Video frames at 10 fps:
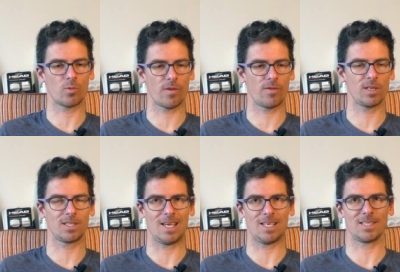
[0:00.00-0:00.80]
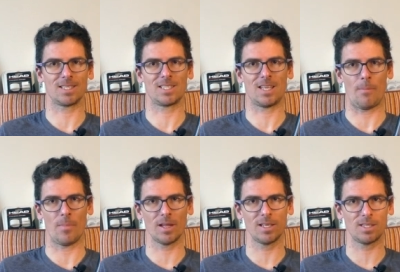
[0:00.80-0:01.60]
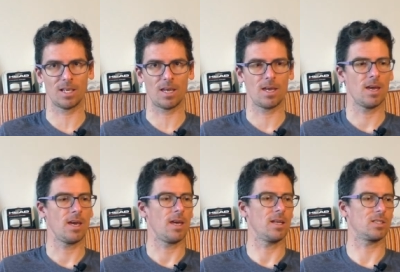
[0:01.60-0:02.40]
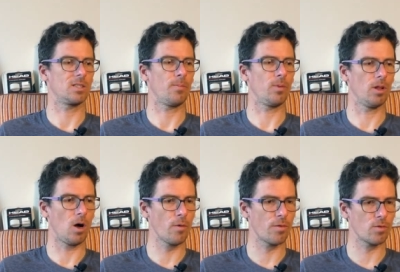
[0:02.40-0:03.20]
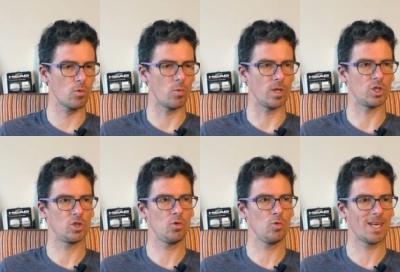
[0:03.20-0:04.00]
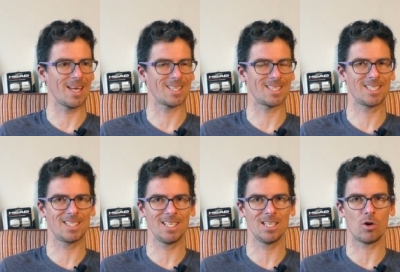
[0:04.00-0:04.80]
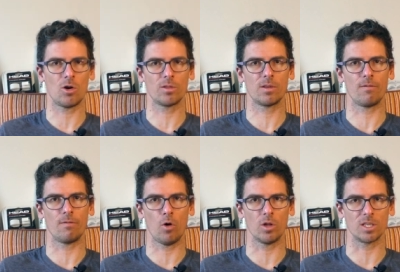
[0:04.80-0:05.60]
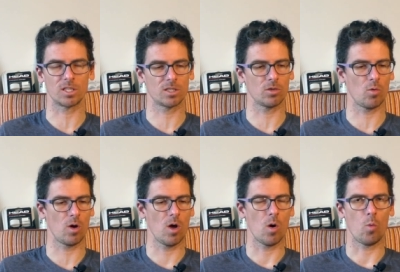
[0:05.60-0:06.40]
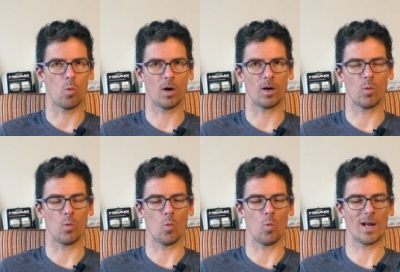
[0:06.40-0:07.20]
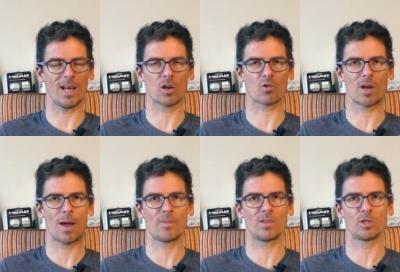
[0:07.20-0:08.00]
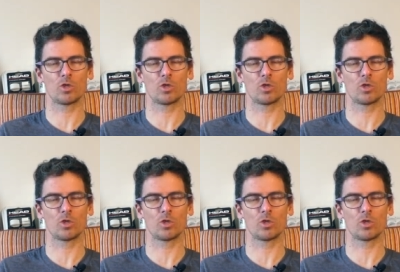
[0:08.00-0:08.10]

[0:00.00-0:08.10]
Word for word: with this is the stability, is the plow through which you can see on the volleys. So when I grabbed the